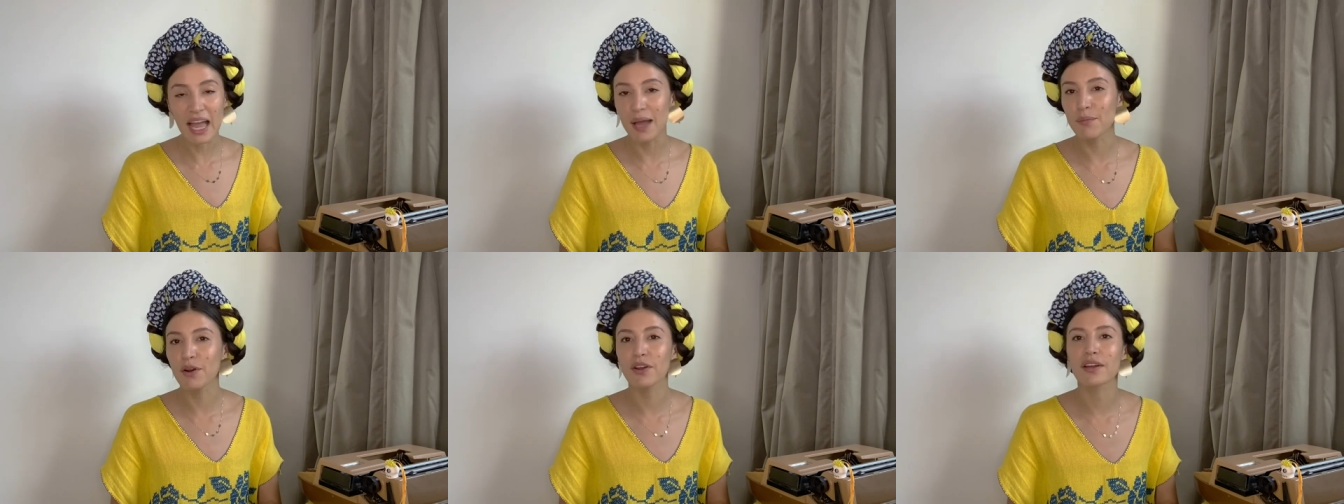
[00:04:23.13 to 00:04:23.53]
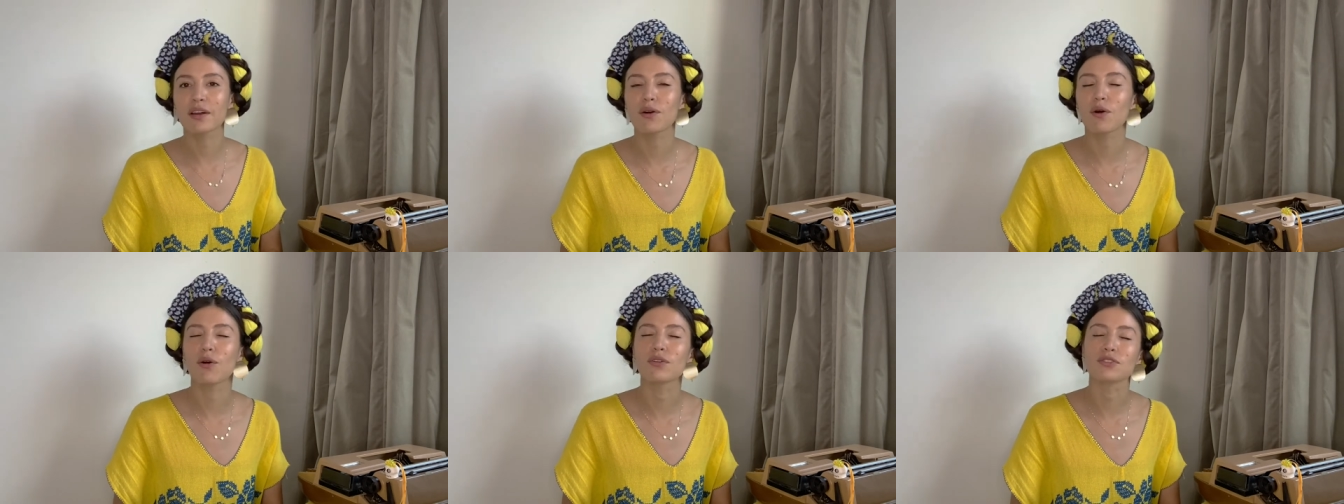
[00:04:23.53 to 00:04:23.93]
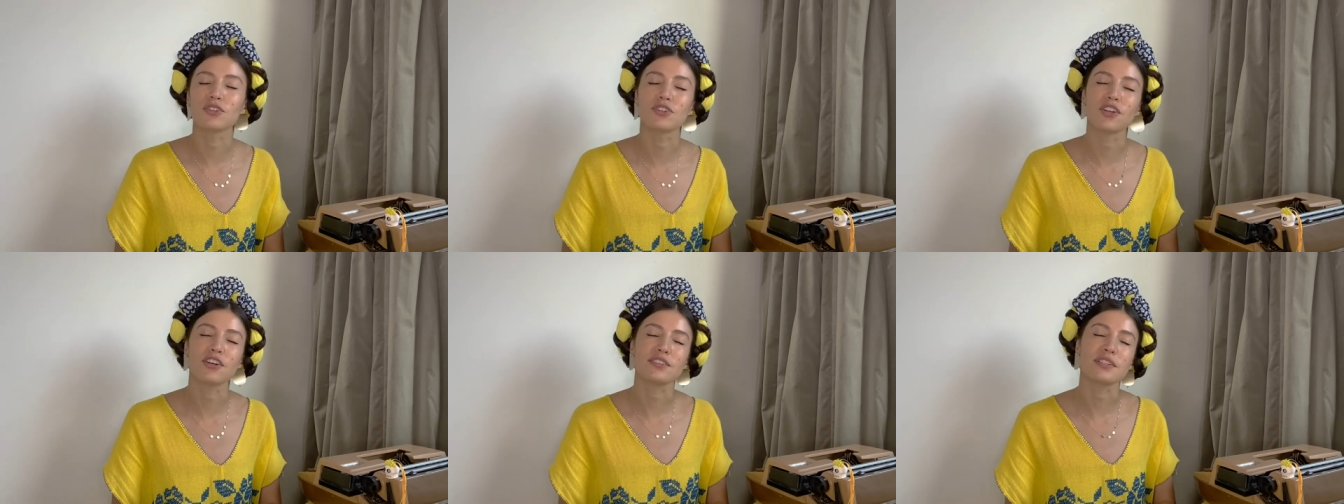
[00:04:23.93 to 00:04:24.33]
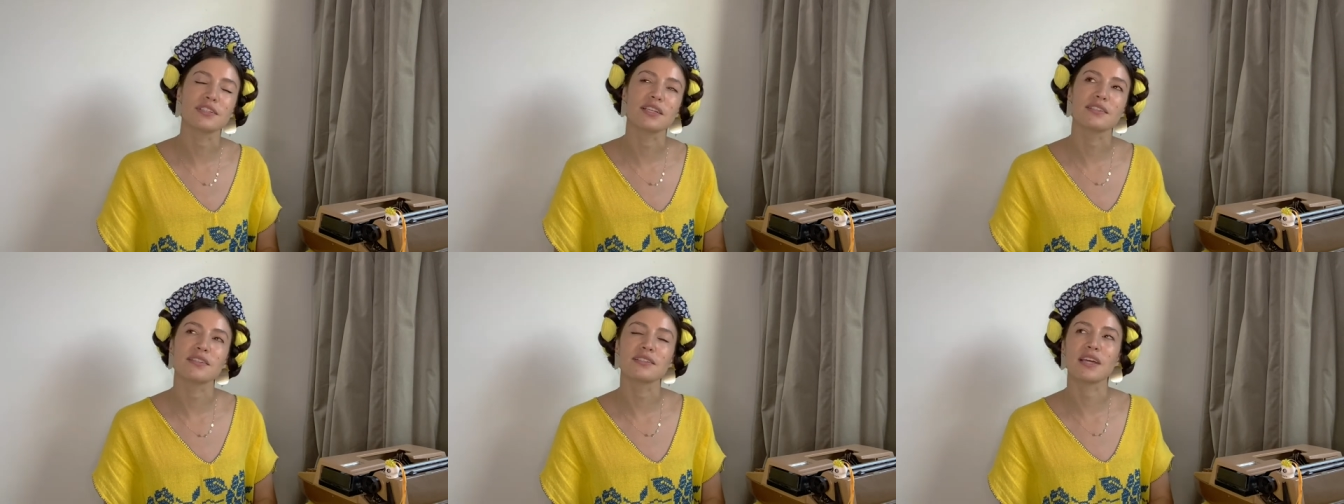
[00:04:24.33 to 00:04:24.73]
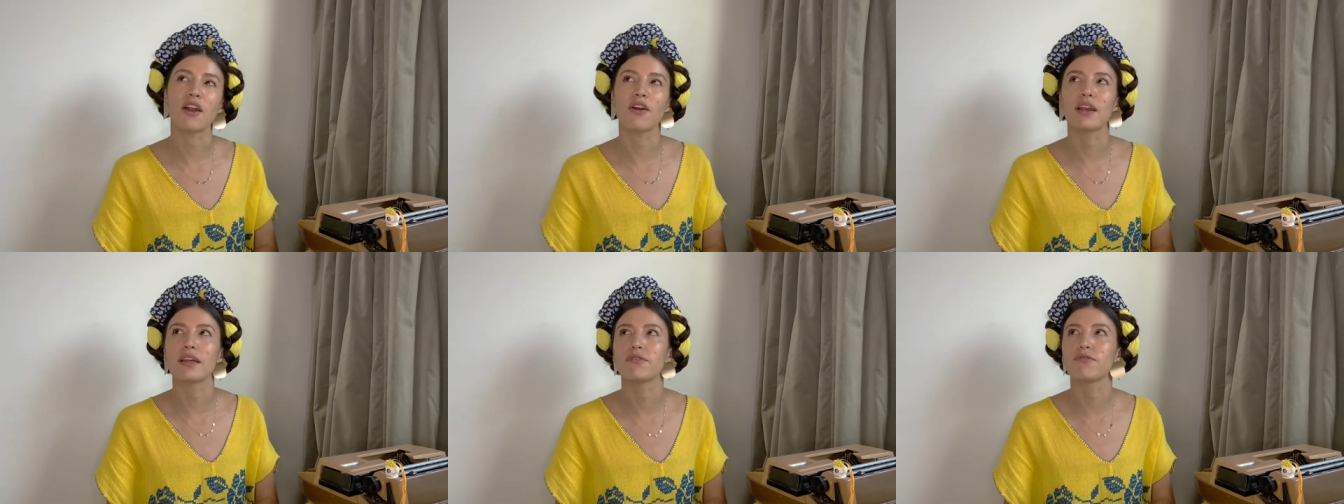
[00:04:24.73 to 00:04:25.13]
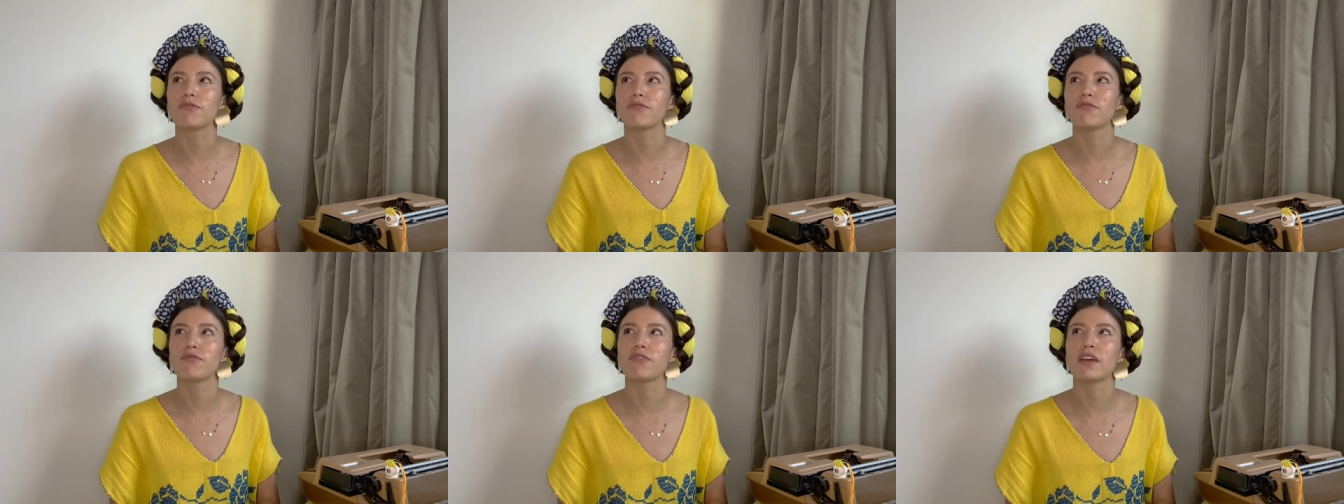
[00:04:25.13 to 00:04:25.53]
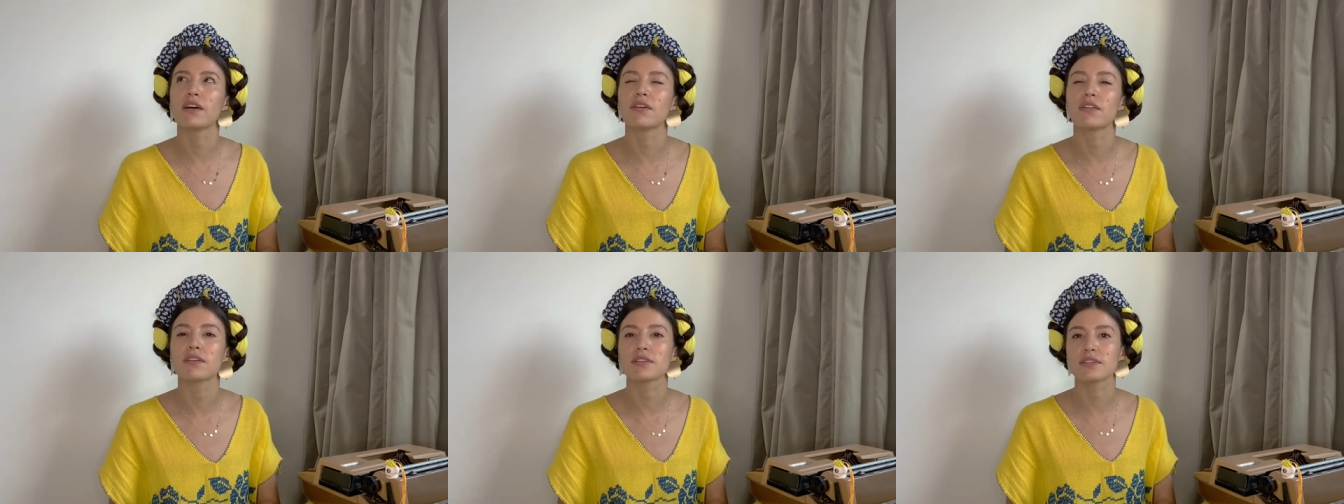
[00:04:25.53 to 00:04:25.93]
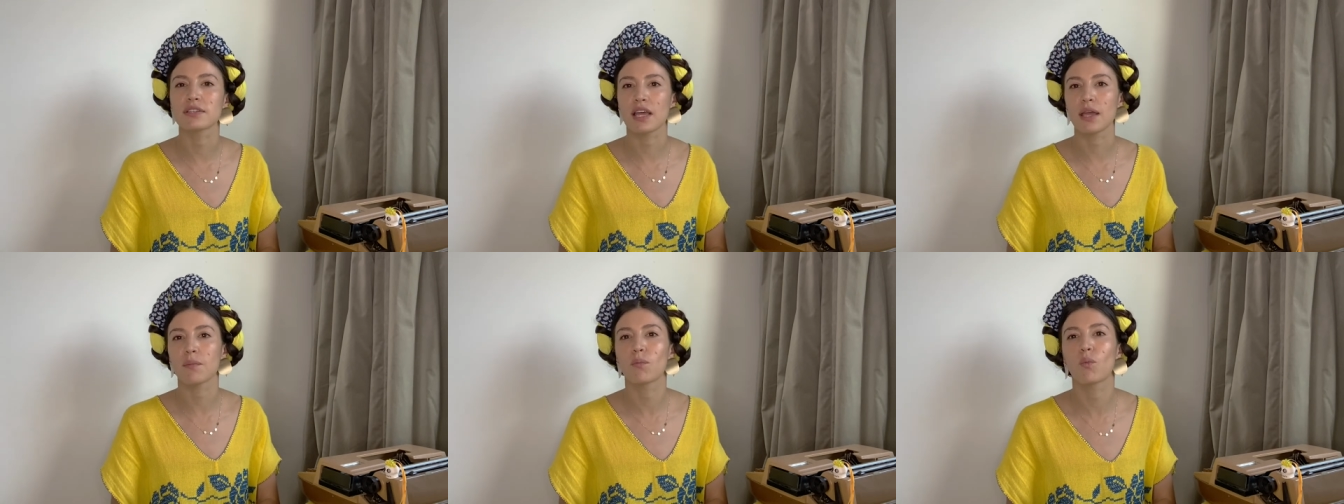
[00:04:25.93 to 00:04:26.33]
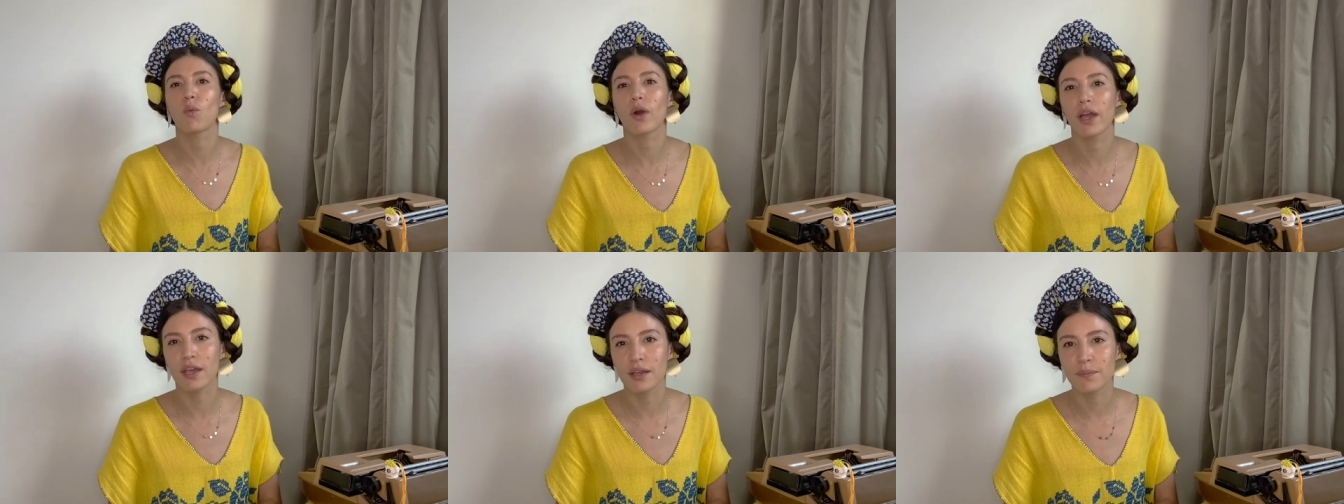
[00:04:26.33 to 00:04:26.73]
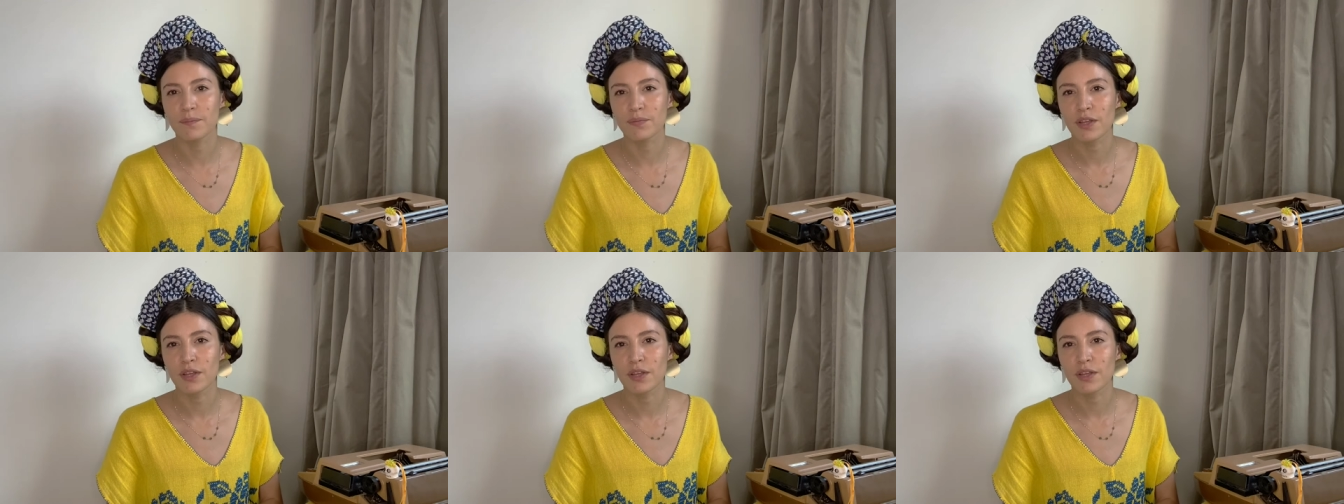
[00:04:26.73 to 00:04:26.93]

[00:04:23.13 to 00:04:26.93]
American culture doesn't necessarily feel the same way.